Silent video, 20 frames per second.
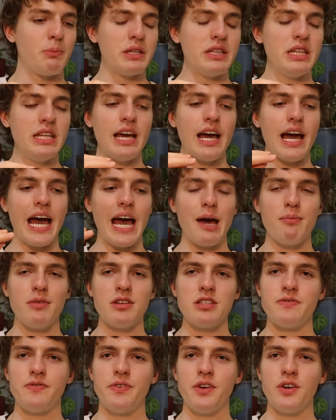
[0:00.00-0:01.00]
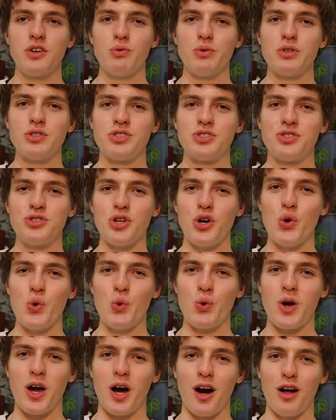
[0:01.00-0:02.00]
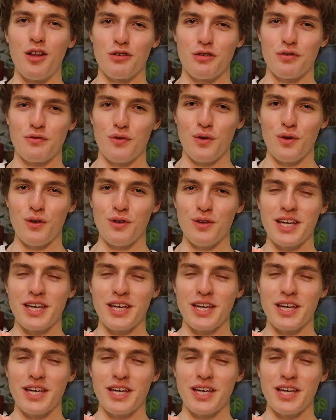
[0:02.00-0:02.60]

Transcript: but the atmosphere was so colorful.